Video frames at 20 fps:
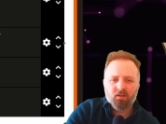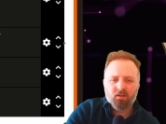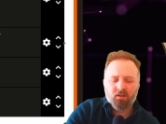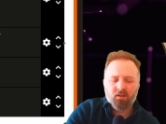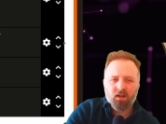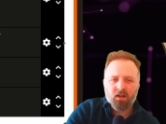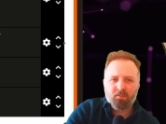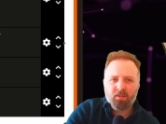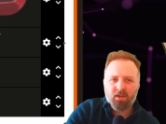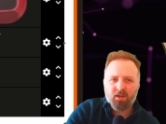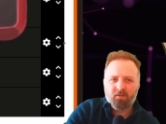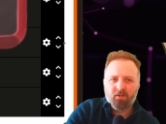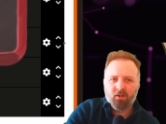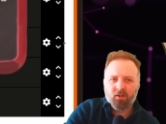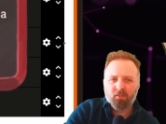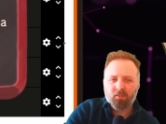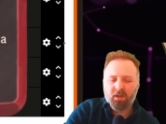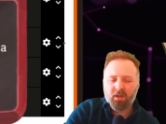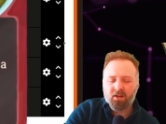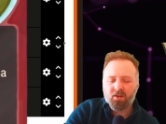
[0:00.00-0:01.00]
I mean, if you're
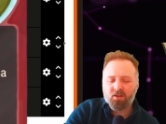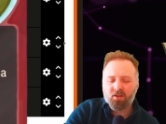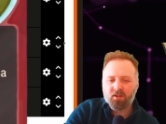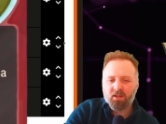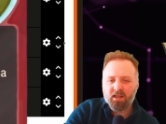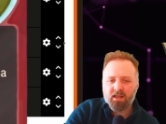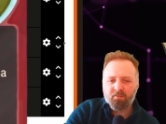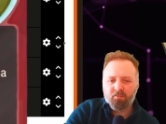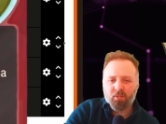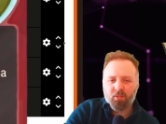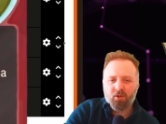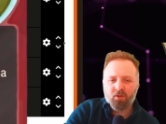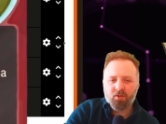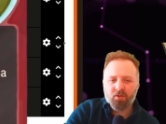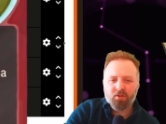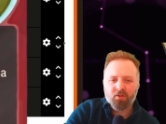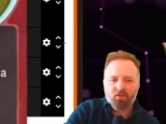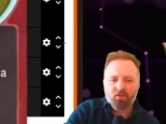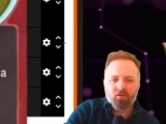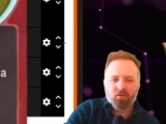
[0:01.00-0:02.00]
up against Slime
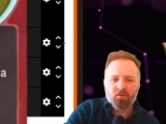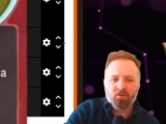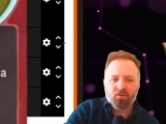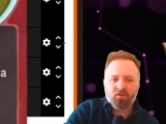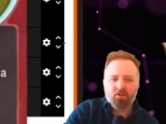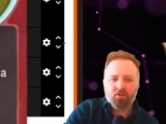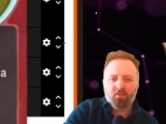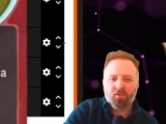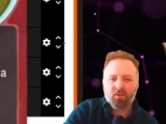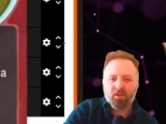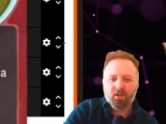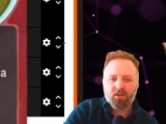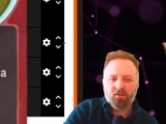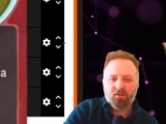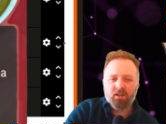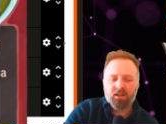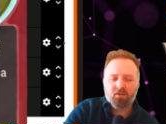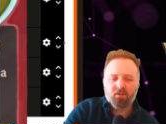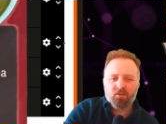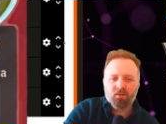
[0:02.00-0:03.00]
Boss or something that
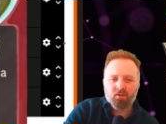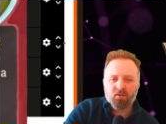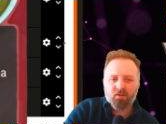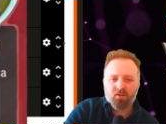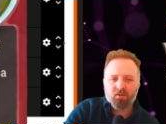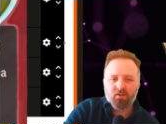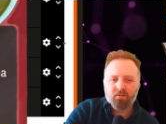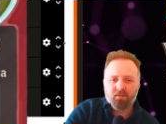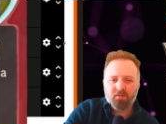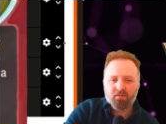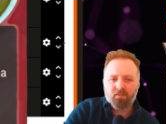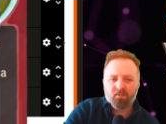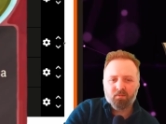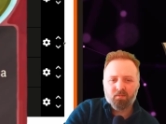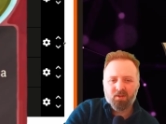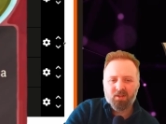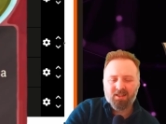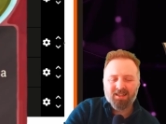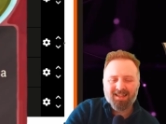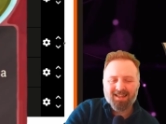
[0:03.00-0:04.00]
deals lots of
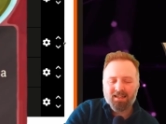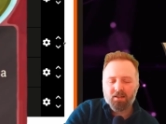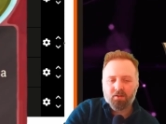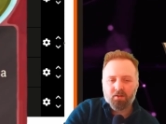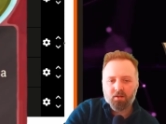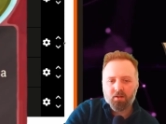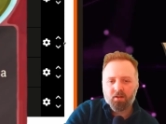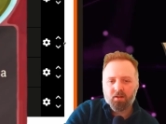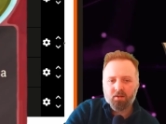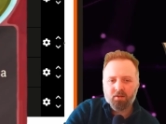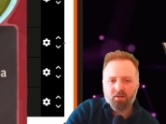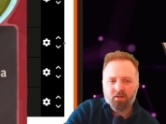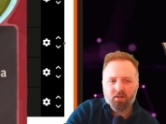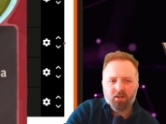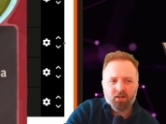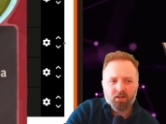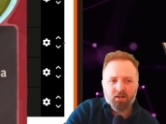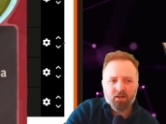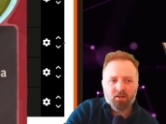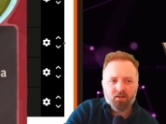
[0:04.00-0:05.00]
status cards,
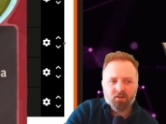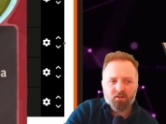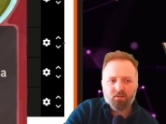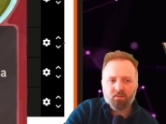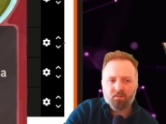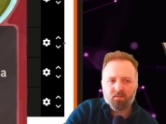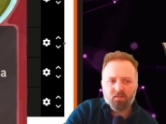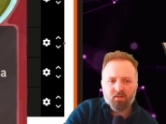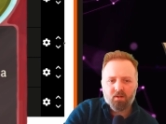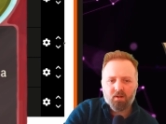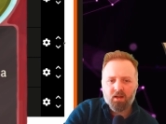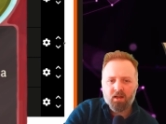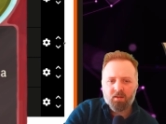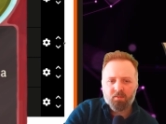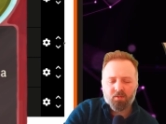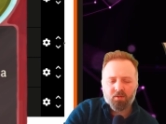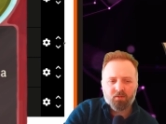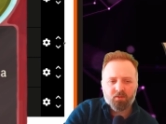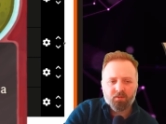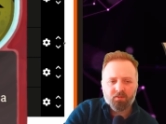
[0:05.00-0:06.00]
then it is
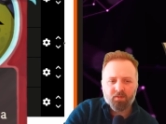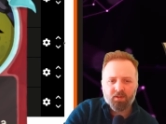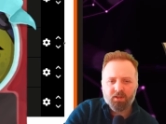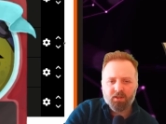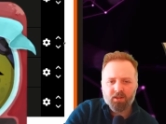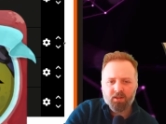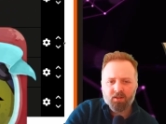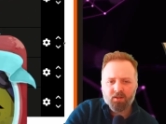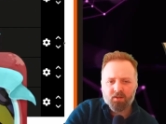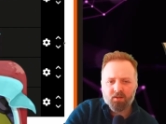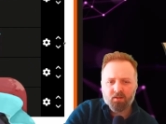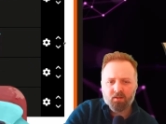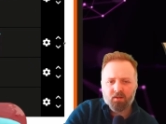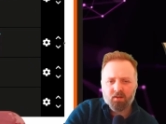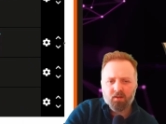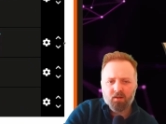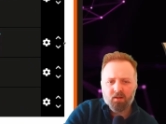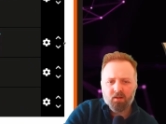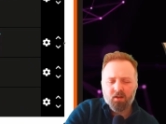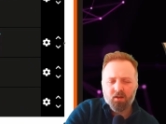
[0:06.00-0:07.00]
absolutely fantastic.
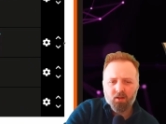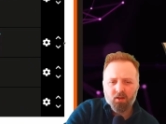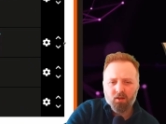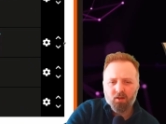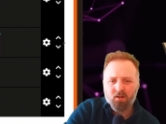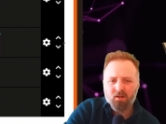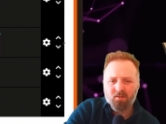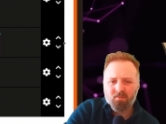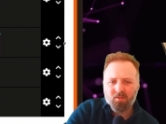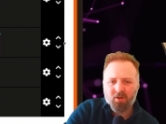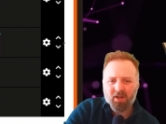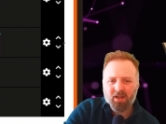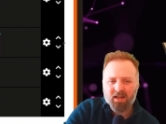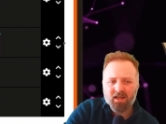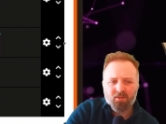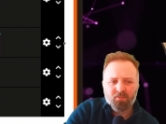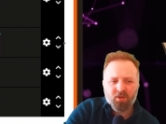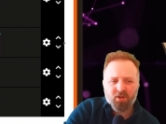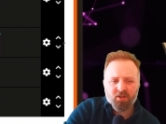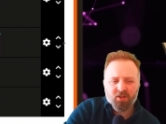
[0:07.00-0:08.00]
But it
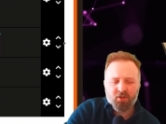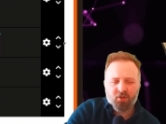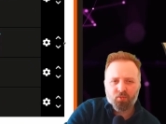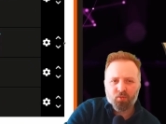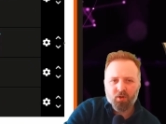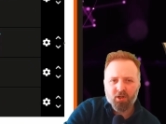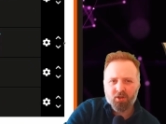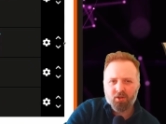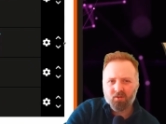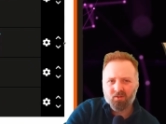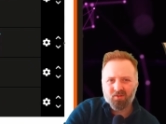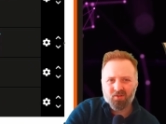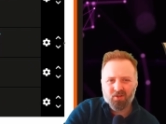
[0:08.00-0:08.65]
can be situational.